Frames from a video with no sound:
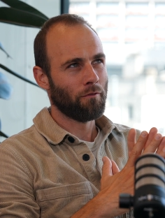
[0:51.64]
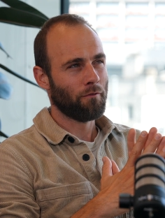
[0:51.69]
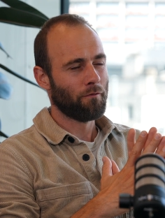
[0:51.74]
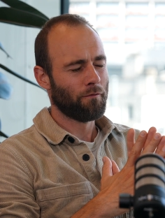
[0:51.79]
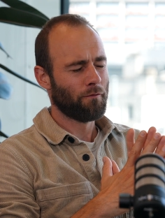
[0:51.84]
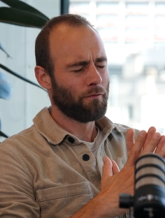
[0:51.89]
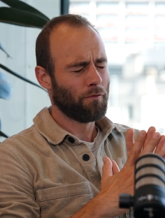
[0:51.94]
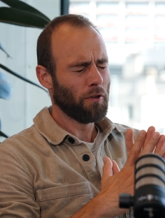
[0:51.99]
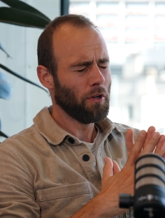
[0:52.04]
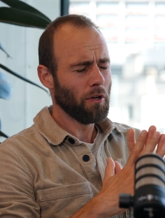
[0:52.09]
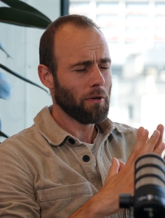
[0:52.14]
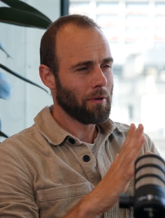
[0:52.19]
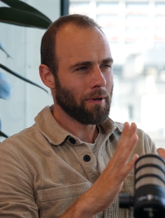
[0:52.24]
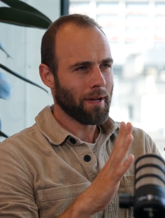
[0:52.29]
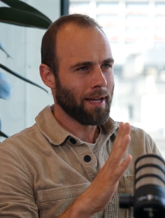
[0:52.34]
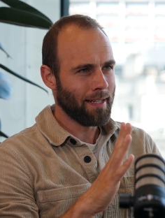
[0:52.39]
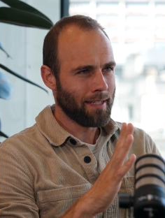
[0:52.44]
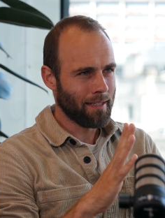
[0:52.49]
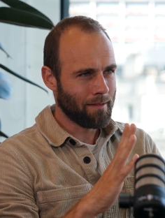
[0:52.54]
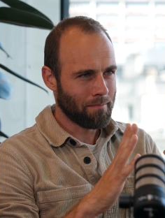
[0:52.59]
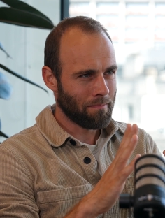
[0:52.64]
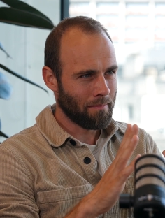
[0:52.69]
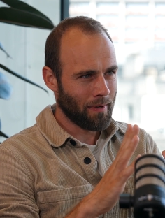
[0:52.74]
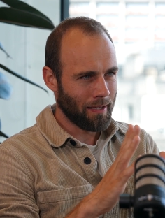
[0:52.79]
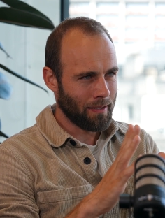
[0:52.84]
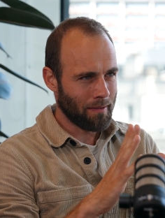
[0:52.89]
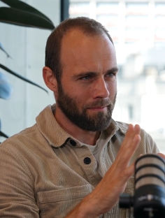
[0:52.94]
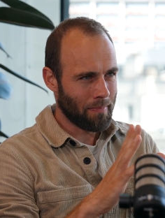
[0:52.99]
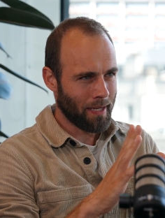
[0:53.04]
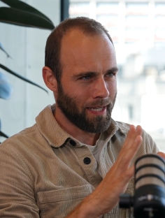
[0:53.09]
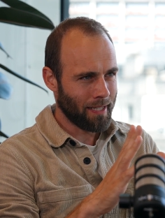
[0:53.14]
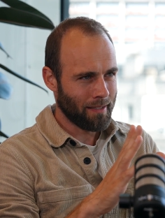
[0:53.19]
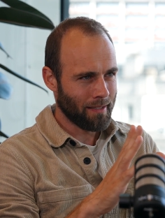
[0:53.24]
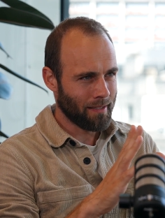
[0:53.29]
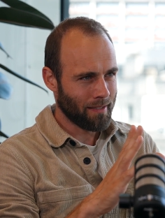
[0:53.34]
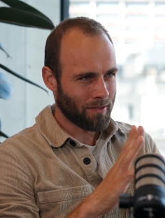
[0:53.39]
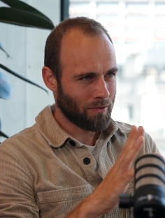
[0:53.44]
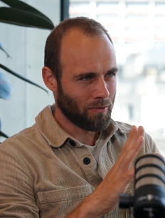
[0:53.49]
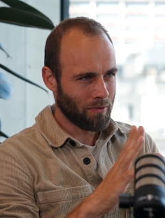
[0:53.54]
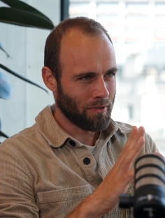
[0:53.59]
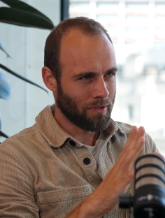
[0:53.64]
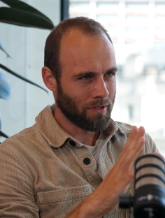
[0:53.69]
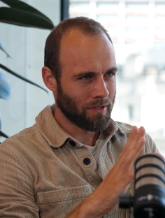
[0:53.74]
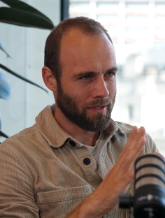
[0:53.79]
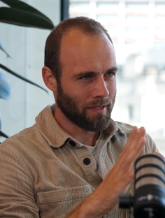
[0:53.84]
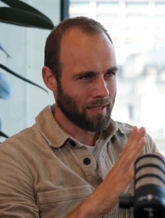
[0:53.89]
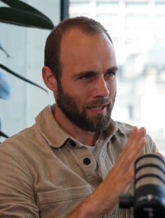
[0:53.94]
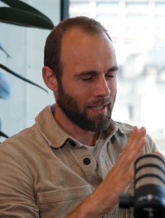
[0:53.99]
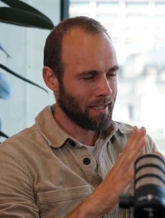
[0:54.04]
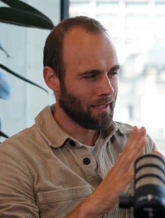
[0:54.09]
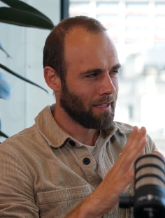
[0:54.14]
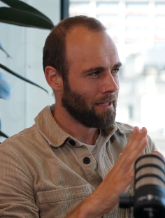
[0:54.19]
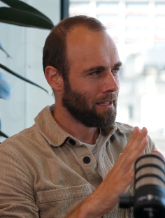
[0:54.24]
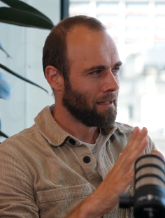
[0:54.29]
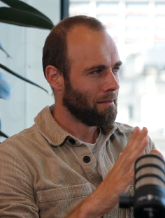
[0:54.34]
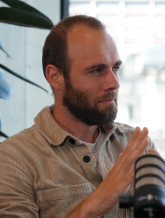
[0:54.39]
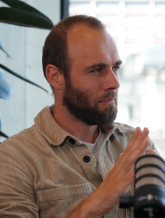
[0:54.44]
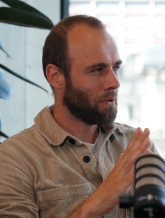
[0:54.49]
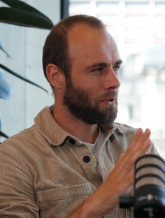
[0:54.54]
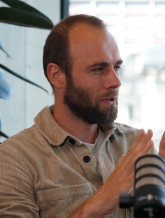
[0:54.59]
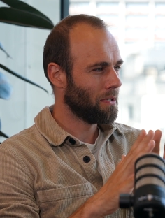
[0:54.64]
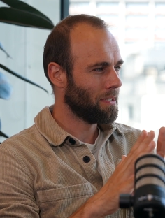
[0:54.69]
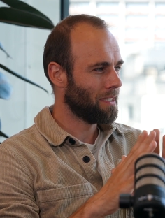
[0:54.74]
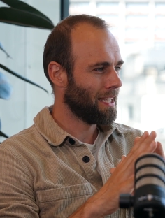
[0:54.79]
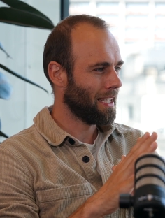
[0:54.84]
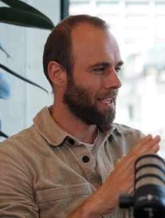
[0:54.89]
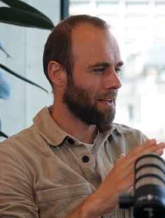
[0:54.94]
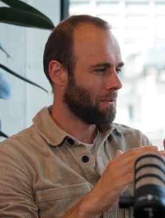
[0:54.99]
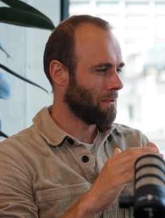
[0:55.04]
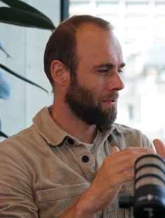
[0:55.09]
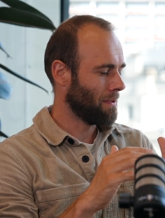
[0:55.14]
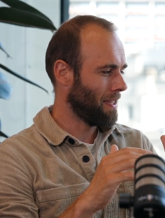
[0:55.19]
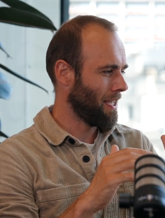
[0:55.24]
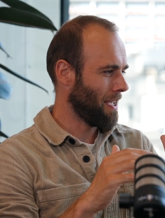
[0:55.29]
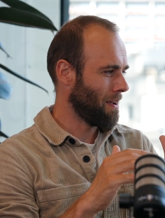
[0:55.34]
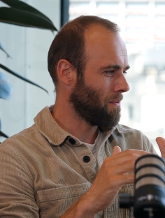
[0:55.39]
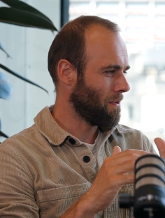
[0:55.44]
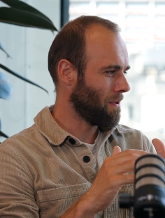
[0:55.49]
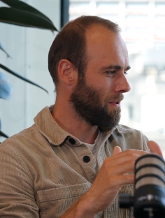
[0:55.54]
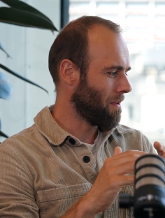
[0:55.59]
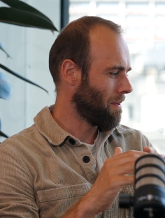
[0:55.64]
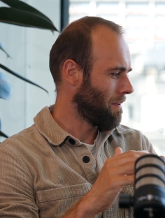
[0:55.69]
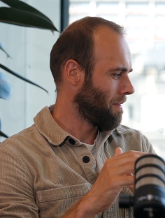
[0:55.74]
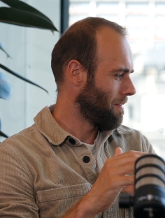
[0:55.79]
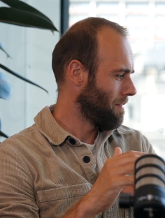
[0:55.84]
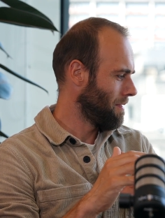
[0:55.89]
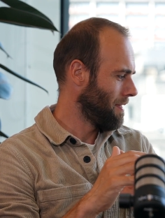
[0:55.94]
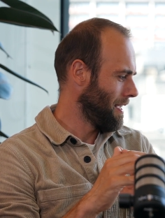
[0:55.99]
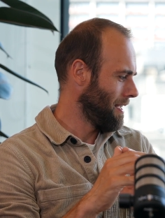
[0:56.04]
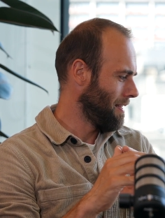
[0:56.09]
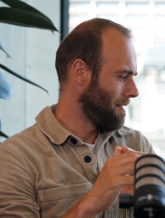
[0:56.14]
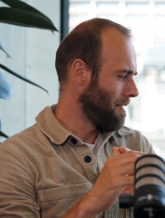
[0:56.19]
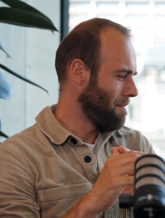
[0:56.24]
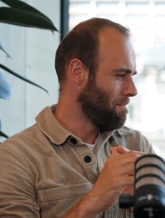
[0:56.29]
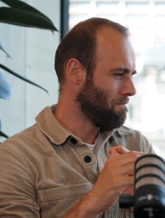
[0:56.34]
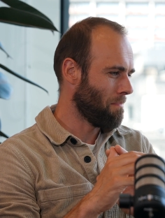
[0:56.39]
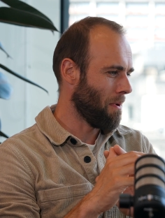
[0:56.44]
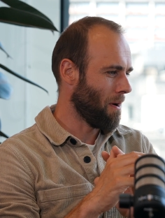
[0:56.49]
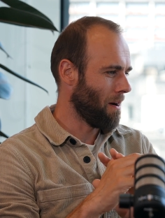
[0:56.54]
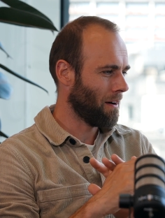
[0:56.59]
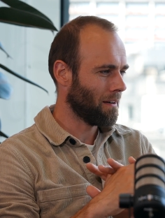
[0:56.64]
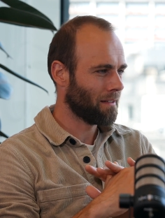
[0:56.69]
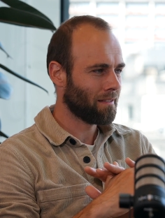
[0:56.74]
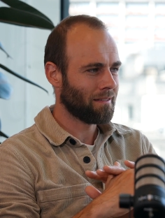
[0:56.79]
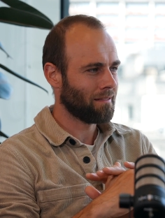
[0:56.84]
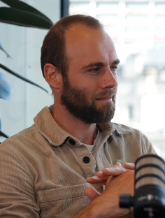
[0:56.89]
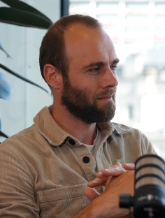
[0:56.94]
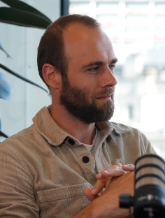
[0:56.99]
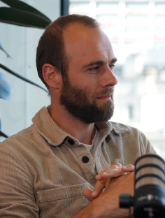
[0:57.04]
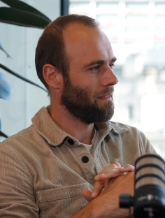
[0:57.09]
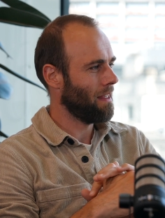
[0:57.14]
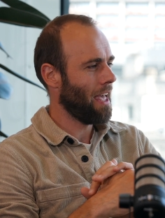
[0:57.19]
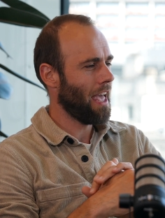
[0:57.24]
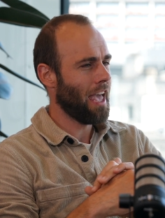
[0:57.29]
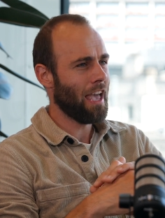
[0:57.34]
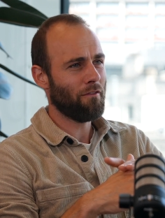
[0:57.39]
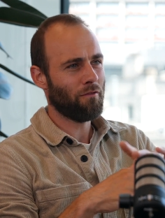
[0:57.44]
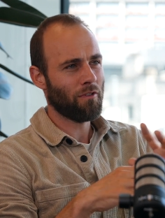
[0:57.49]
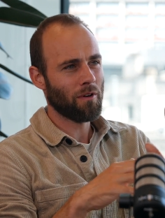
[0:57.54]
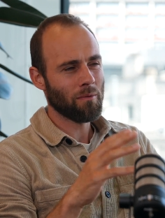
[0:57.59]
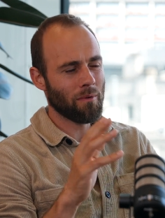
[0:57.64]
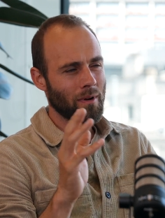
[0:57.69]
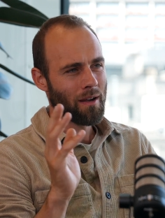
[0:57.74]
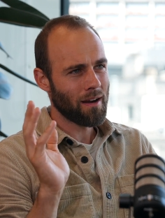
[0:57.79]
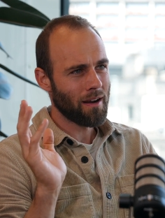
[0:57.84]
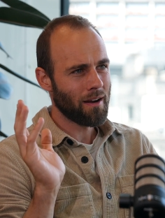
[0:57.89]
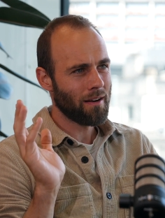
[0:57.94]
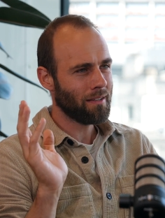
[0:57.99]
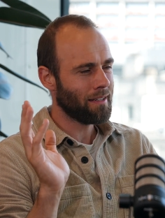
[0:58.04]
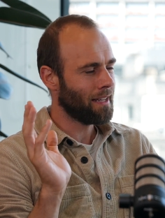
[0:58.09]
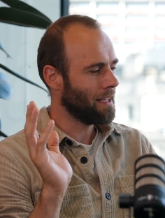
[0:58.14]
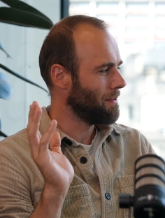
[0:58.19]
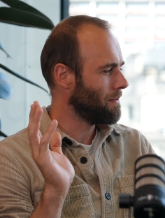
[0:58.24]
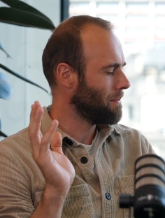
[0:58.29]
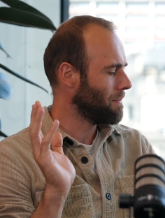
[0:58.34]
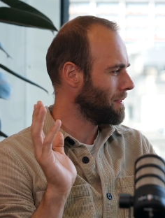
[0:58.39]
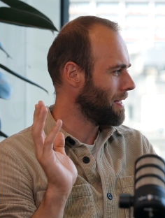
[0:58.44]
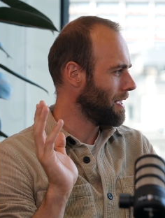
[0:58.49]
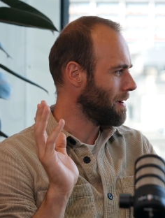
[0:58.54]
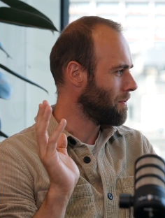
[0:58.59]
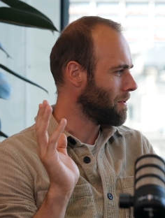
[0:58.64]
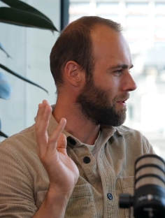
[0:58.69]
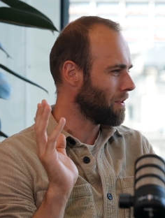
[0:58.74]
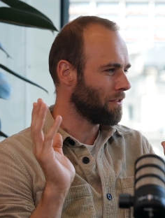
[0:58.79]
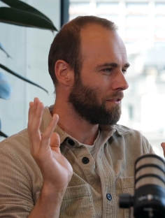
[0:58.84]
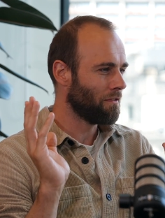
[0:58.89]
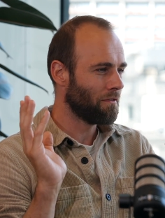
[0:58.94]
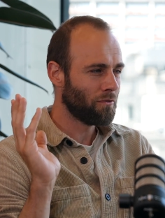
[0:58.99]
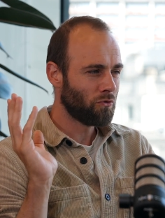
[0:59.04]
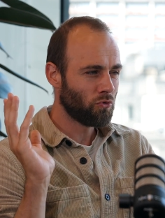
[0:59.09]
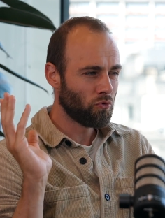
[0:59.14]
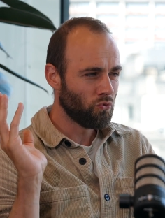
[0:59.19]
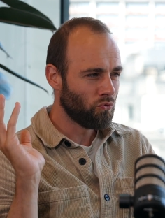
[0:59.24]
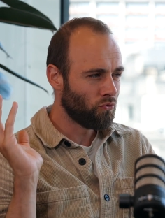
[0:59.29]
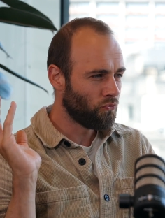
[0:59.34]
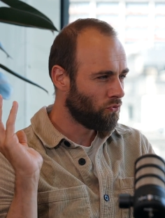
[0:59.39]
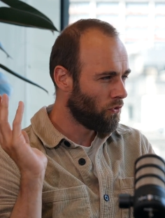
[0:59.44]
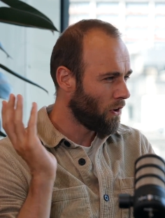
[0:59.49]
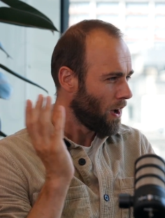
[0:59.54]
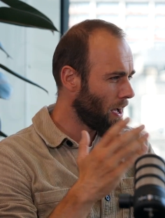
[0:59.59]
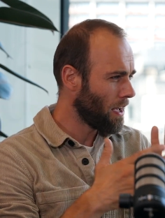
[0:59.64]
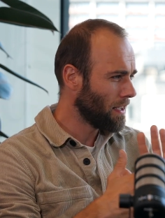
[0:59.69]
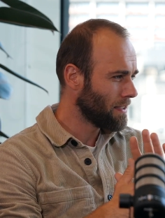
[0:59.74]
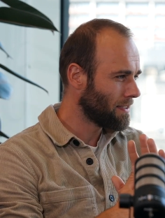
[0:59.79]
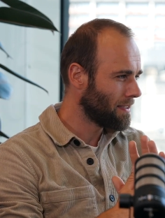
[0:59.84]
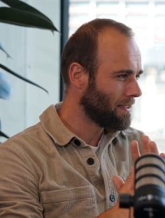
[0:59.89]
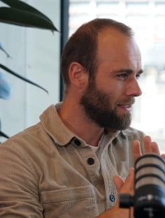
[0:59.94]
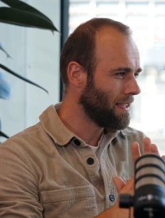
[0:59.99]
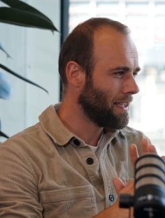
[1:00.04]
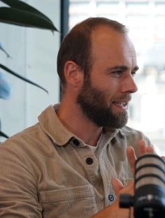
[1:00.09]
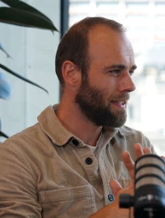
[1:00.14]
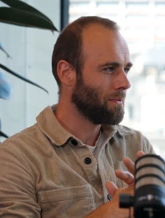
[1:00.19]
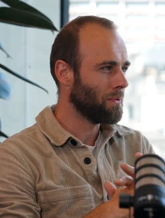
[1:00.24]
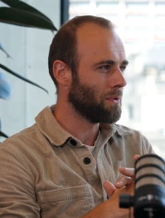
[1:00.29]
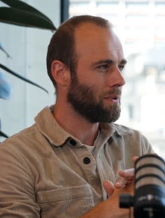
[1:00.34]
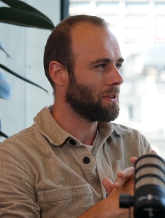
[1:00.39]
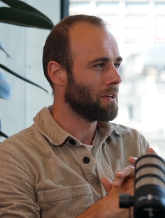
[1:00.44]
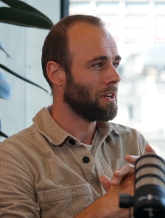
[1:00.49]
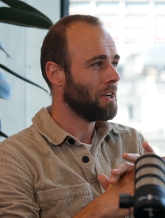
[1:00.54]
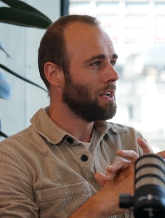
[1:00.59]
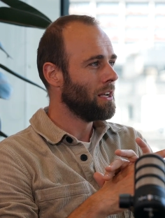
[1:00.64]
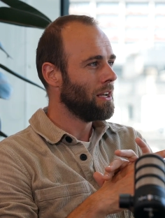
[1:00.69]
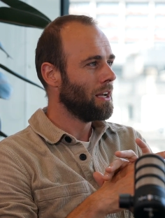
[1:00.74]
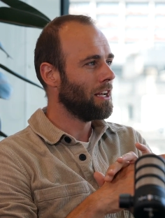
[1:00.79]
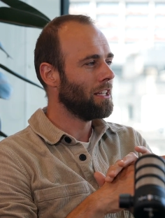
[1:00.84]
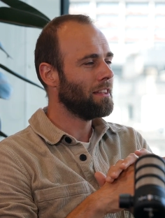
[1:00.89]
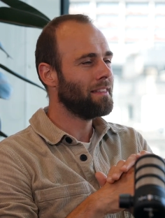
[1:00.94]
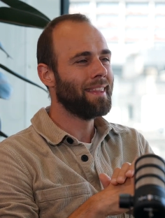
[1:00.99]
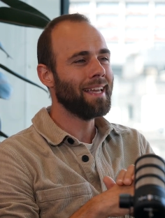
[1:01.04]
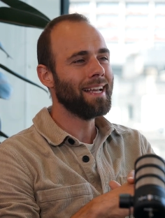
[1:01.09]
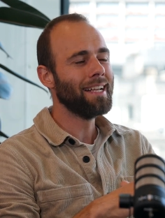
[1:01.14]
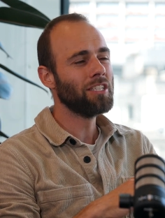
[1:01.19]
infuriated by the scooters because they parked everywhere. They were too fast. They were a